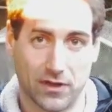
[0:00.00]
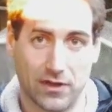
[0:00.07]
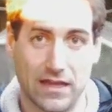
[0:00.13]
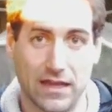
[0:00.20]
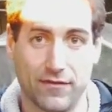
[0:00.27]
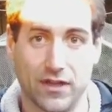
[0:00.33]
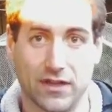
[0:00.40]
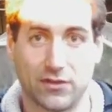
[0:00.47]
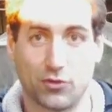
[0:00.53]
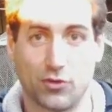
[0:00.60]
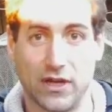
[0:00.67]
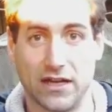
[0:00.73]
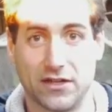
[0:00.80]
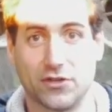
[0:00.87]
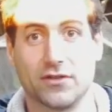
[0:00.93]
living
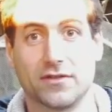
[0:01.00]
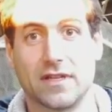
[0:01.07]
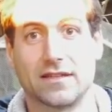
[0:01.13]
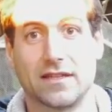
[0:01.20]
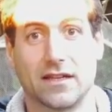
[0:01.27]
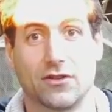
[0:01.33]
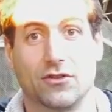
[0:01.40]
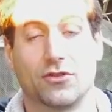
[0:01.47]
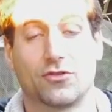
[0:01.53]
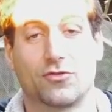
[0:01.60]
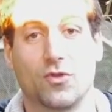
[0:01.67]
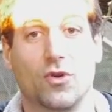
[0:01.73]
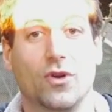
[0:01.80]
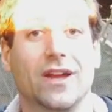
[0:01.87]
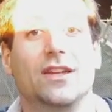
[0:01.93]
creature that are going to
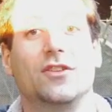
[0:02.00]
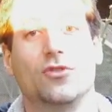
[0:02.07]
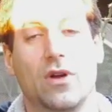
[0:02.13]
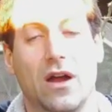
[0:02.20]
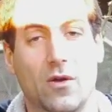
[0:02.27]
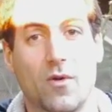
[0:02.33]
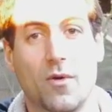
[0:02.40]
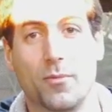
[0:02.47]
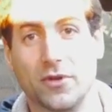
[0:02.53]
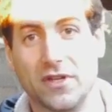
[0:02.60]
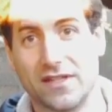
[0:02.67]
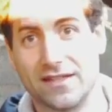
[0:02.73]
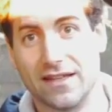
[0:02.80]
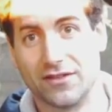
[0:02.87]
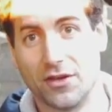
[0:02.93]
grow in your
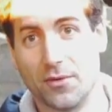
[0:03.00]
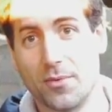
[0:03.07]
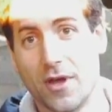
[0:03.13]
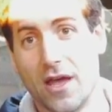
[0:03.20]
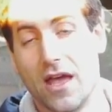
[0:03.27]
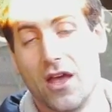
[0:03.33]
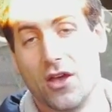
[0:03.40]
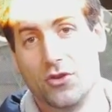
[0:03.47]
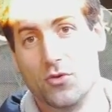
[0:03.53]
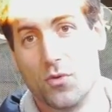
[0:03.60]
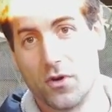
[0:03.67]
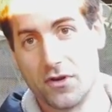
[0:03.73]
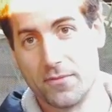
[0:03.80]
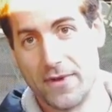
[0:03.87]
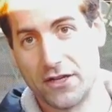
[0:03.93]
aquaponics setup. You
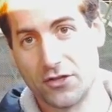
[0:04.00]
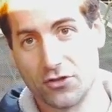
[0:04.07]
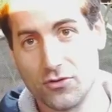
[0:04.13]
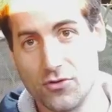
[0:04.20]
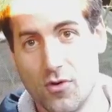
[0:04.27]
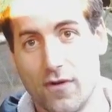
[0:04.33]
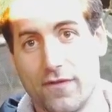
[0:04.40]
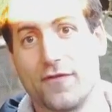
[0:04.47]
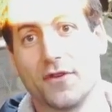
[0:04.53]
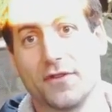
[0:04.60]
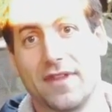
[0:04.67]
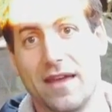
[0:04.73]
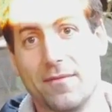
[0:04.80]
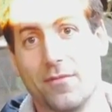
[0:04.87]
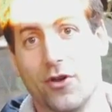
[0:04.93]
want to make sure you offer
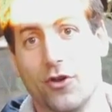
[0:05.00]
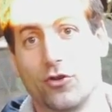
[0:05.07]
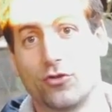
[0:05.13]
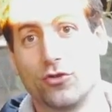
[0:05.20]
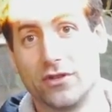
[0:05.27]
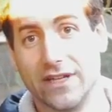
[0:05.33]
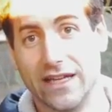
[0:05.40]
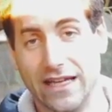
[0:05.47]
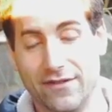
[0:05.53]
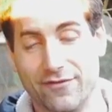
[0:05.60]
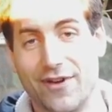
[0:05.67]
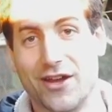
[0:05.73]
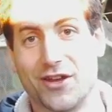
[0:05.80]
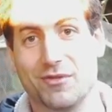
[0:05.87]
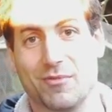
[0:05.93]
them a good
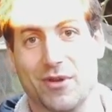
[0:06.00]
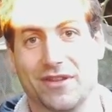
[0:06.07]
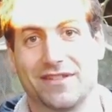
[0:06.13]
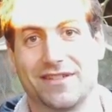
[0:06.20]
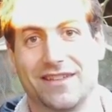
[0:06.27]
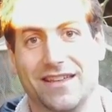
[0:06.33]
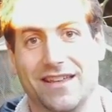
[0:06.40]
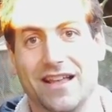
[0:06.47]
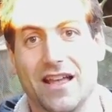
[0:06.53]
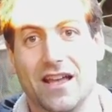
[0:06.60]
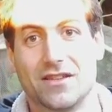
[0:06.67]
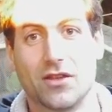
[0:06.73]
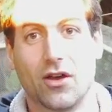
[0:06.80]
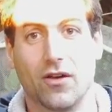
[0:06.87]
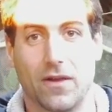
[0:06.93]
environment.
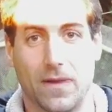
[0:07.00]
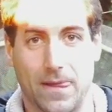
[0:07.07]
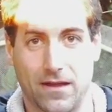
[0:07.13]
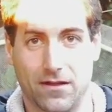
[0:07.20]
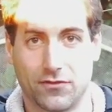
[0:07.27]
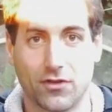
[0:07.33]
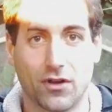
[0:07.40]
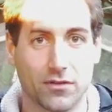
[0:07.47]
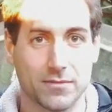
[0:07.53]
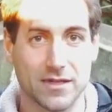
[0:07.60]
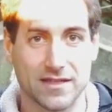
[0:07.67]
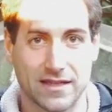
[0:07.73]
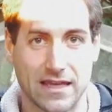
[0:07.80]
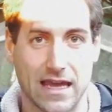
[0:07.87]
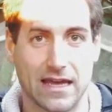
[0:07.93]
So don't be
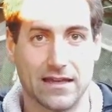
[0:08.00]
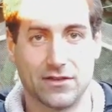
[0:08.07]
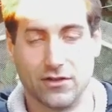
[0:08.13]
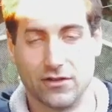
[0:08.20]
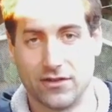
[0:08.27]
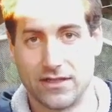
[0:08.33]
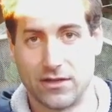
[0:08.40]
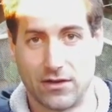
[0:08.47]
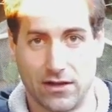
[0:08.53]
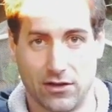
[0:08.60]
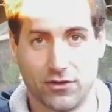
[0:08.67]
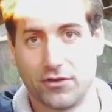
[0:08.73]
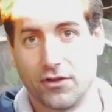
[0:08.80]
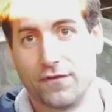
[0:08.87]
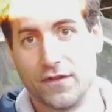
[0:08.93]
scared, you know, there are a
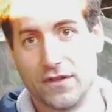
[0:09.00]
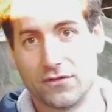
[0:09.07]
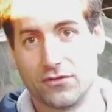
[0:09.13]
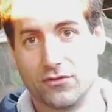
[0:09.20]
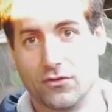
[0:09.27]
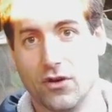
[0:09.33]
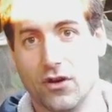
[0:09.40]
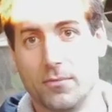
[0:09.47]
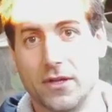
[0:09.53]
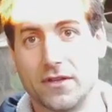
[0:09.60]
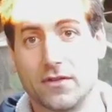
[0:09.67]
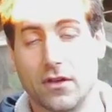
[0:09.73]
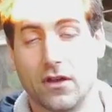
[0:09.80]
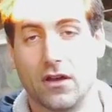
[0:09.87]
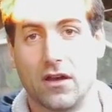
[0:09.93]
lot of things to know,
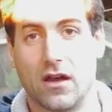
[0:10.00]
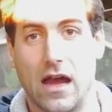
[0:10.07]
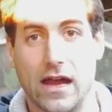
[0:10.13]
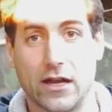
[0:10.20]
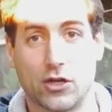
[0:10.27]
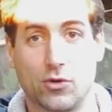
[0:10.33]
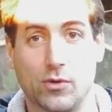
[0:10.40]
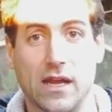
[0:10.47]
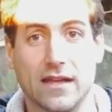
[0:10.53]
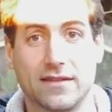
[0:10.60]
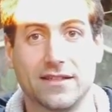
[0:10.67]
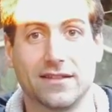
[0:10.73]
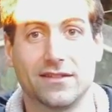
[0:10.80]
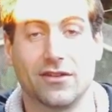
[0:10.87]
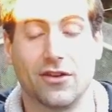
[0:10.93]
but I
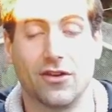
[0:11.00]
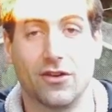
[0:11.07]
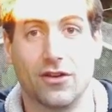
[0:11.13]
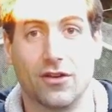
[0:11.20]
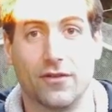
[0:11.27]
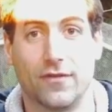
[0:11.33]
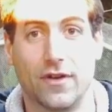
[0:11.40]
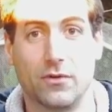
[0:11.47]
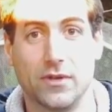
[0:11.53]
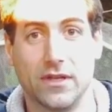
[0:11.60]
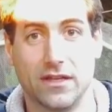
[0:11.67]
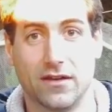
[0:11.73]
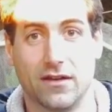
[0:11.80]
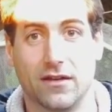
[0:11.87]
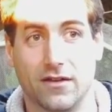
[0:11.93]
created a
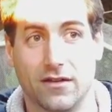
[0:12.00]
very